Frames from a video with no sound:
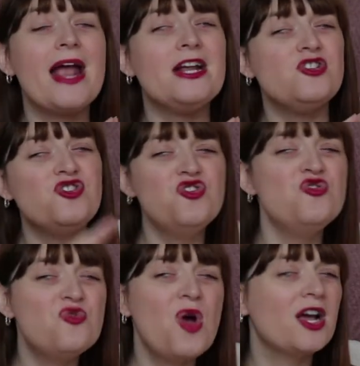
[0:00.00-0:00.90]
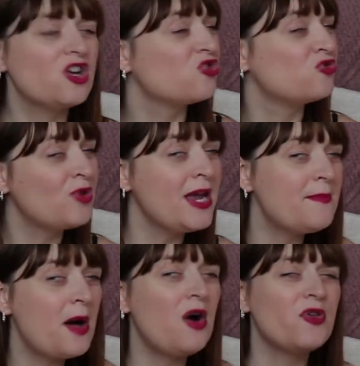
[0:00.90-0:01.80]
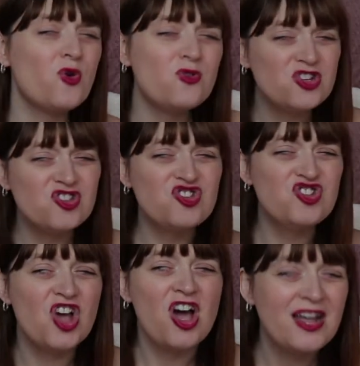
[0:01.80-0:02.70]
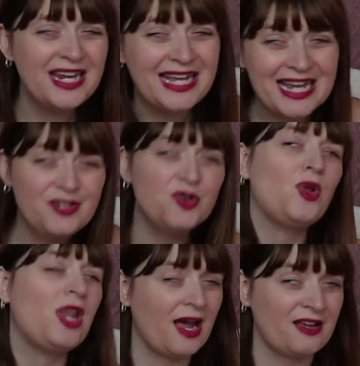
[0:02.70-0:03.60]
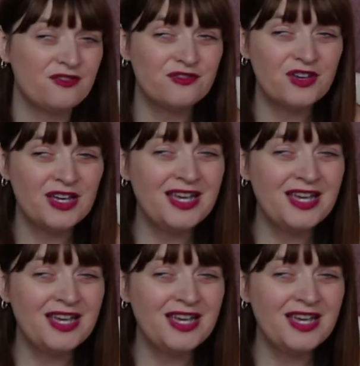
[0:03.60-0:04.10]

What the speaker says: a new career path or just journey in your life.